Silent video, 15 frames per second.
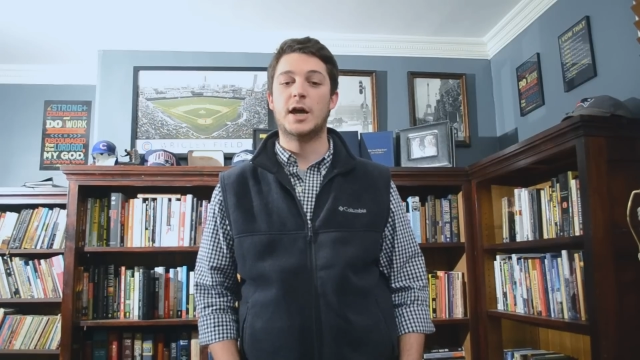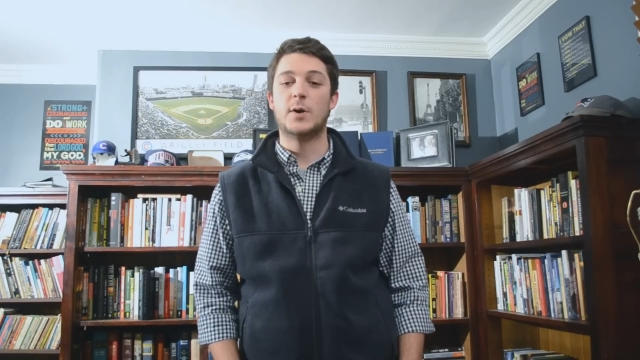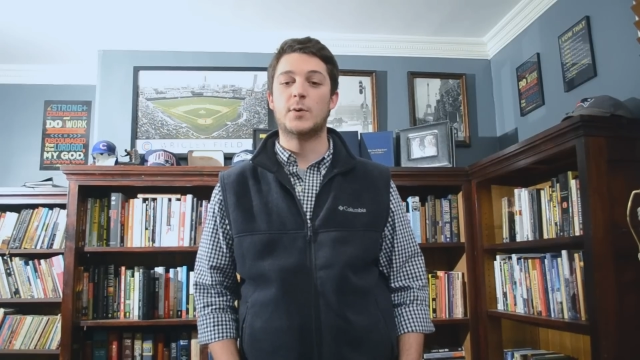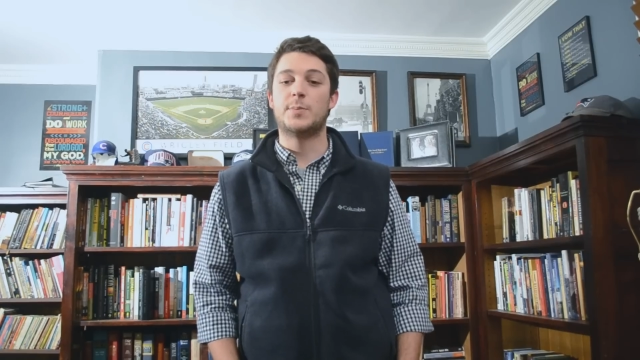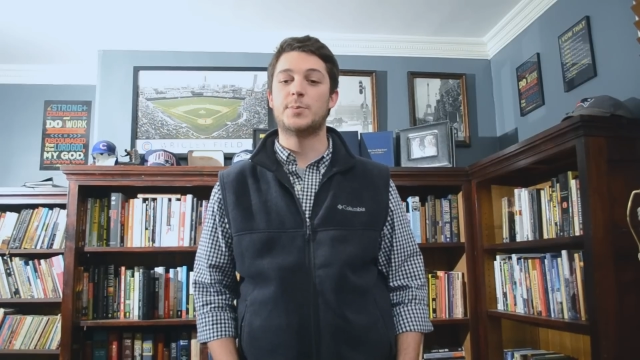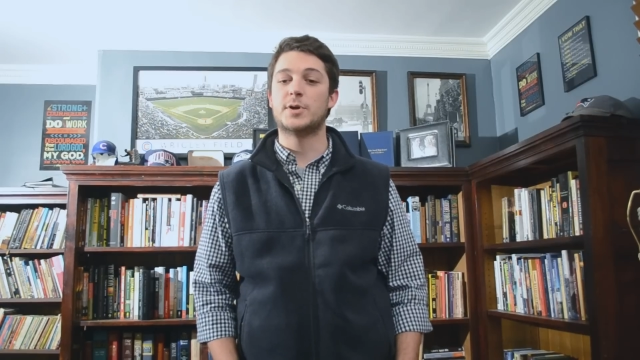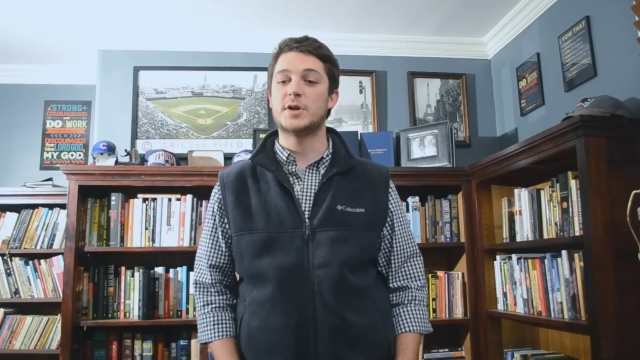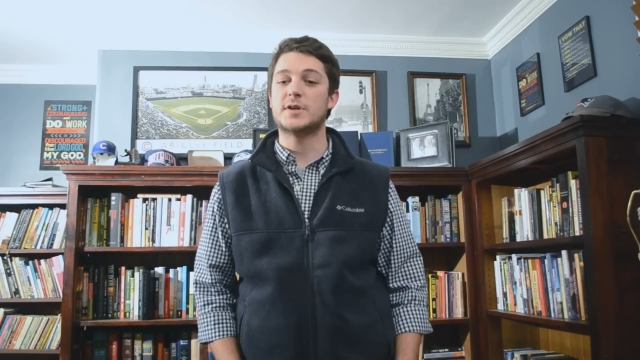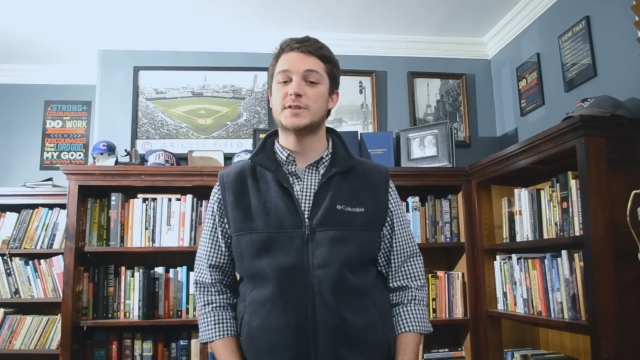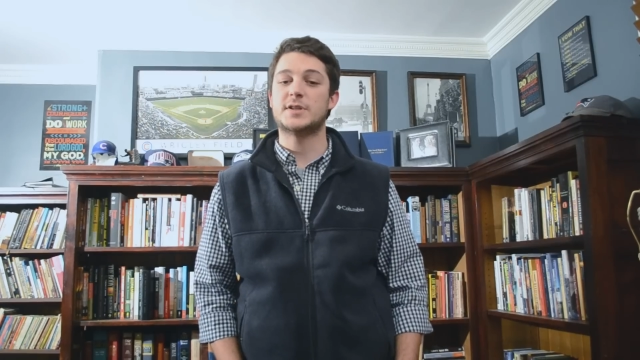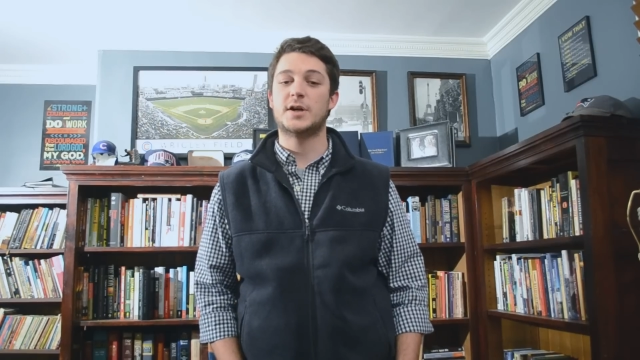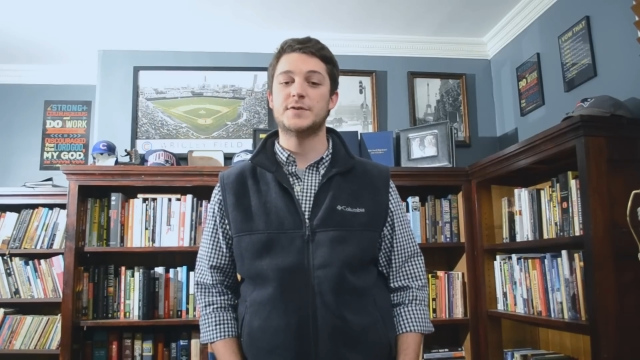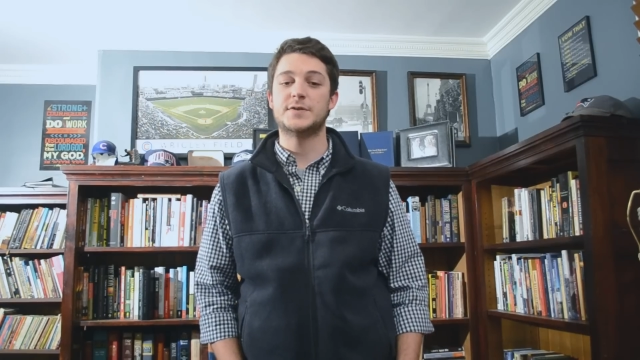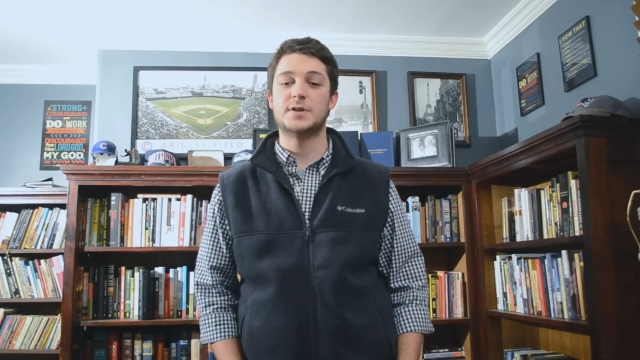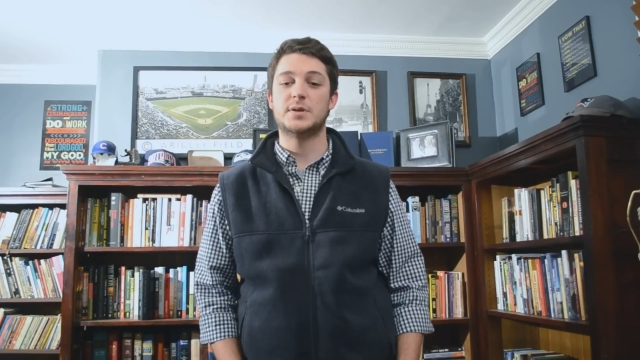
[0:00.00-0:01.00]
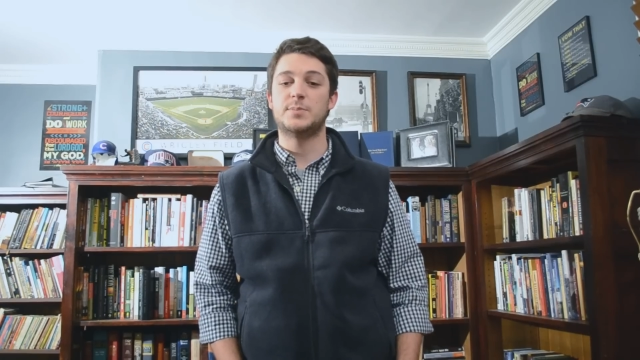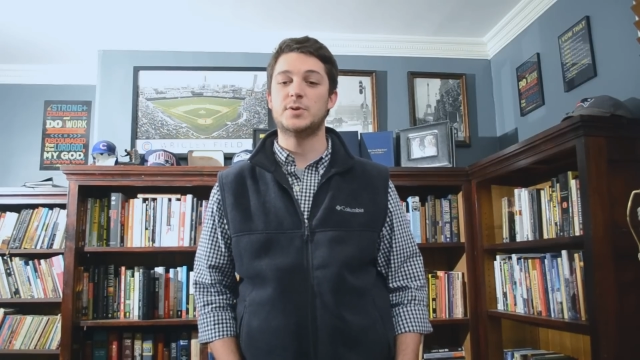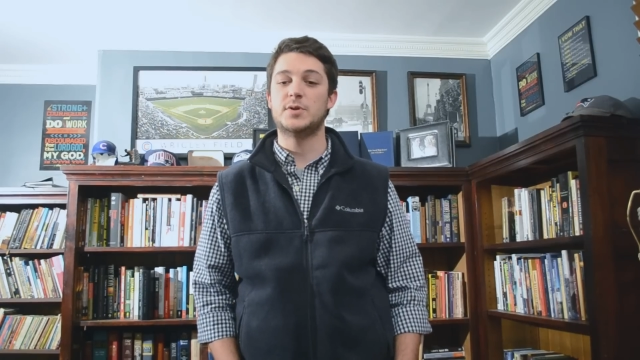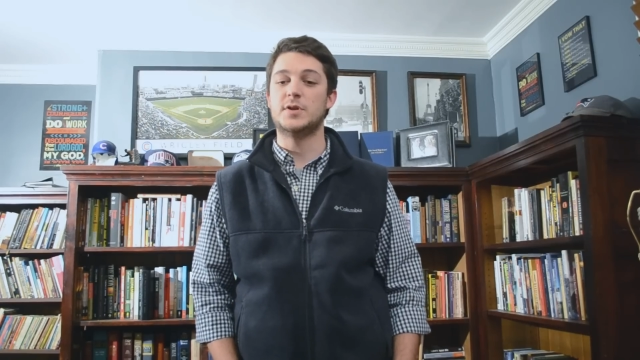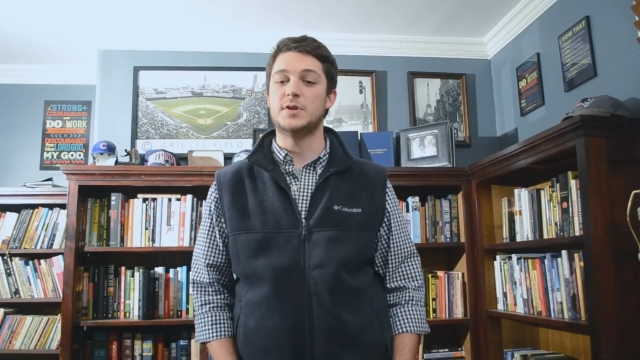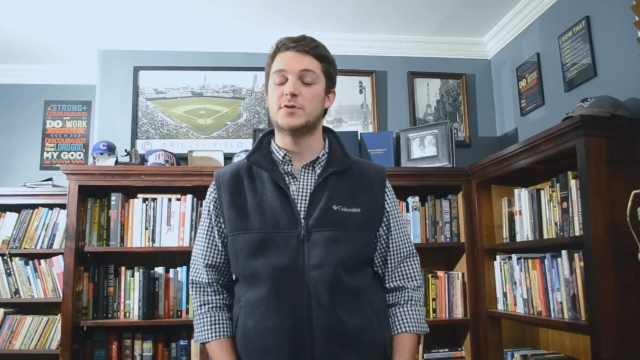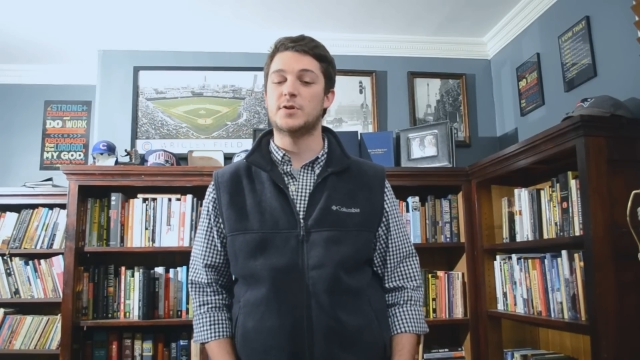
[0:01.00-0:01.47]
We put ourselves in the
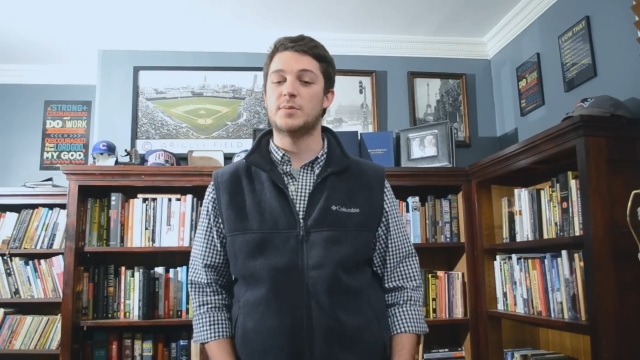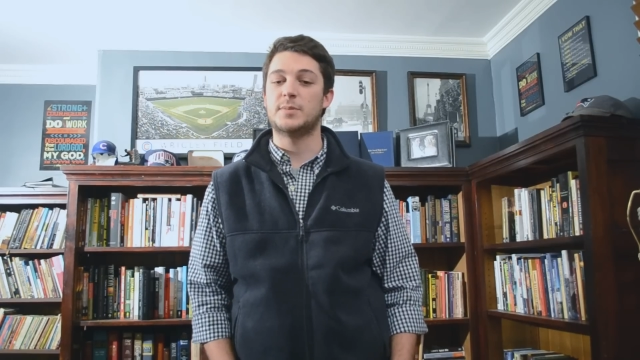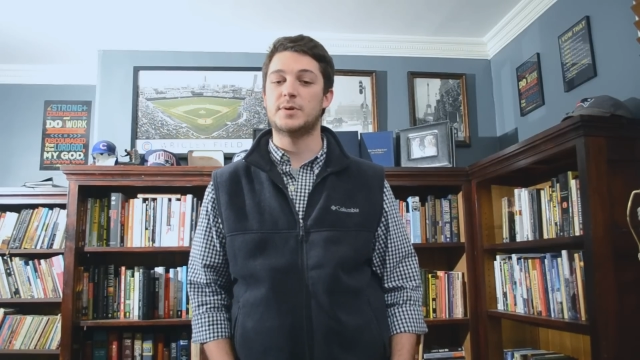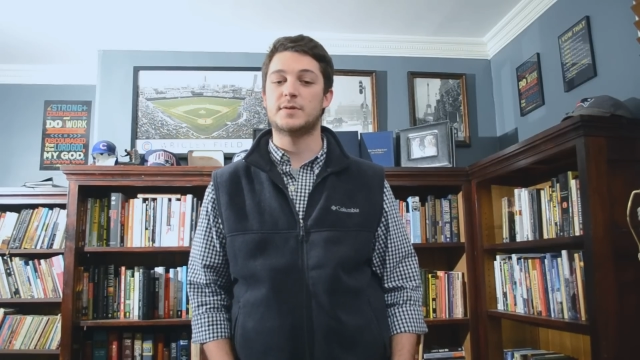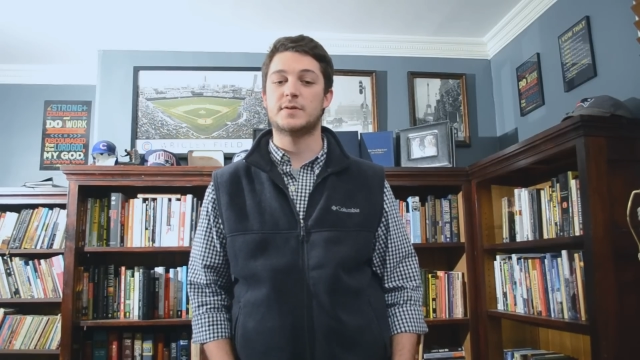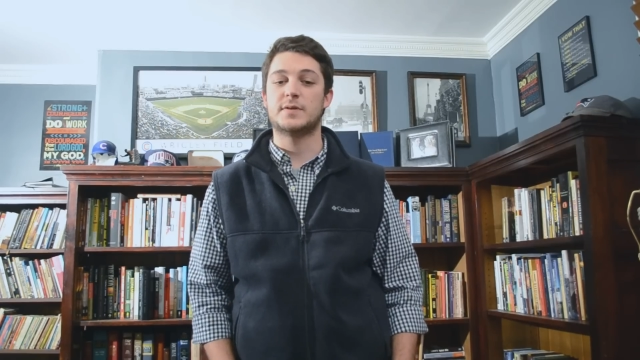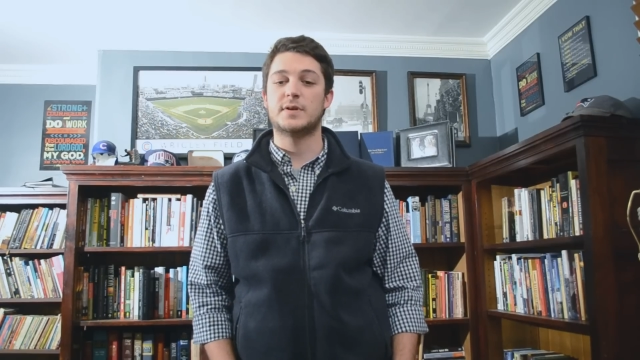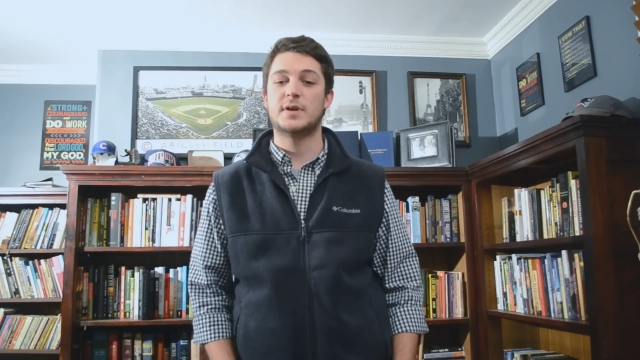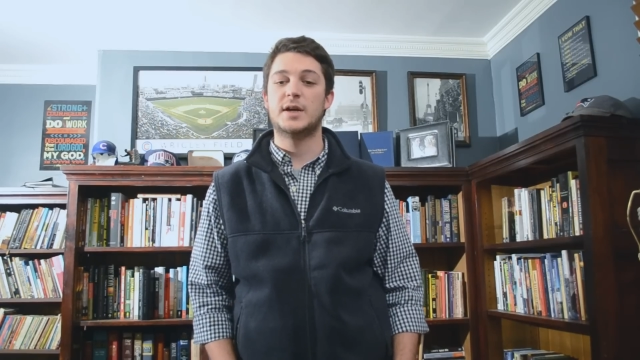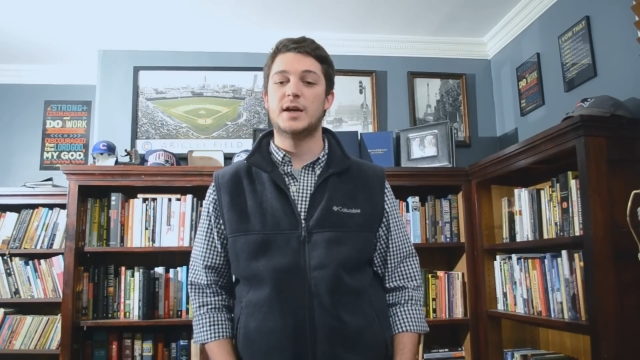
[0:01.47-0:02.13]
beauty treatments